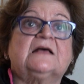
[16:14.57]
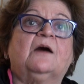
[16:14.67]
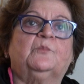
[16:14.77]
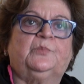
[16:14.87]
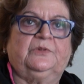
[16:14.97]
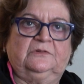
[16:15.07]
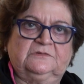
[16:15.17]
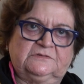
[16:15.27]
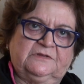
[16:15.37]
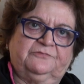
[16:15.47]

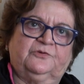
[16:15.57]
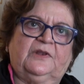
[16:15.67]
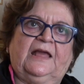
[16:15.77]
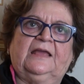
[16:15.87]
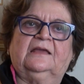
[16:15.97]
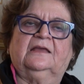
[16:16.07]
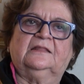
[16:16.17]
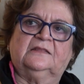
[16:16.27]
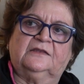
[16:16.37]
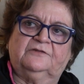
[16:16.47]
examples, if you
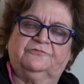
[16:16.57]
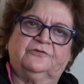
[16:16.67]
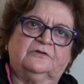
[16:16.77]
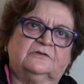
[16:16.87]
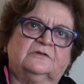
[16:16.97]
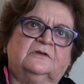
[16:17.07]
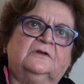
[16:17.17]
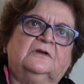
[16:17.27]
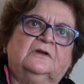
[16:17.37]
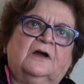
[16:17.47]
like, in the different
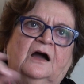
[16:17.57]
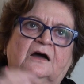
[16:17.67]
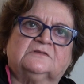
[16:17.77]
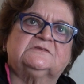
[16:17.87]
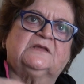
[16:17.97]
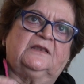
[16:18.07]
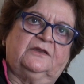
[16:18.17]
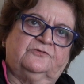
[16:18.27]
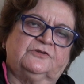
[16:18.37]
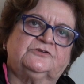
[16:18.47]
arts
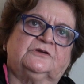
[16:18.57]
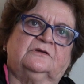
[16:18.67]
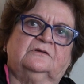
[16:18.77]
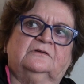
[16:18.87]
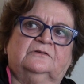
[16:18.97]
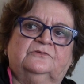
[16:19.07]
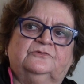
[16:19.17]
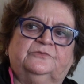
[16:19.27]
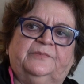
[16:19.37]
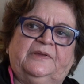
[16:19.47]
and literature
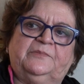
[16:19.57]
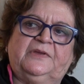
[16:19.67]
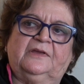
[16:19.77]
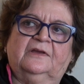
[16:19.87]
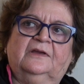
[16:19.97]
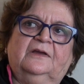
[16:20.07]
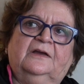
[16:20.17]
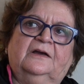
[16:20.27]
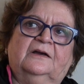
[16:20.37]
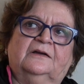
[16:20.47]
to maybe
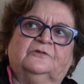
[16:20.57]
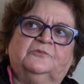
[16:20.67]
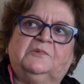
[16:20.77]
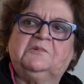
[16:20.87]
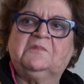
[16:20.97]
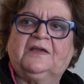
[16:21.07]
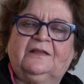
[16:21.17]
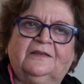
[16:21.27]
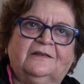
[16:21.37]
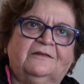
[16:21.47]

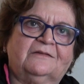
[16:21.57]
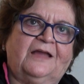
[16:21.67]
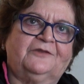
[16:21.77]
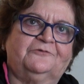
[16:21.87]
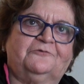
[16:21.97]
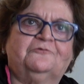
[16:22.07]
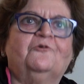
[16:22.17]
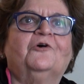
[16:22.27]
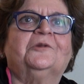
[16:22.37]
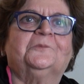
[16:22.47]
make a little kind of a
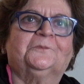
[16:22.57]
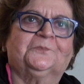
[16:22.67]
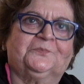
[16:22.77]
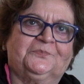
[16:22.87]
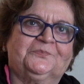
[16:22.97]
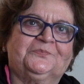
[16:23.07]
forum.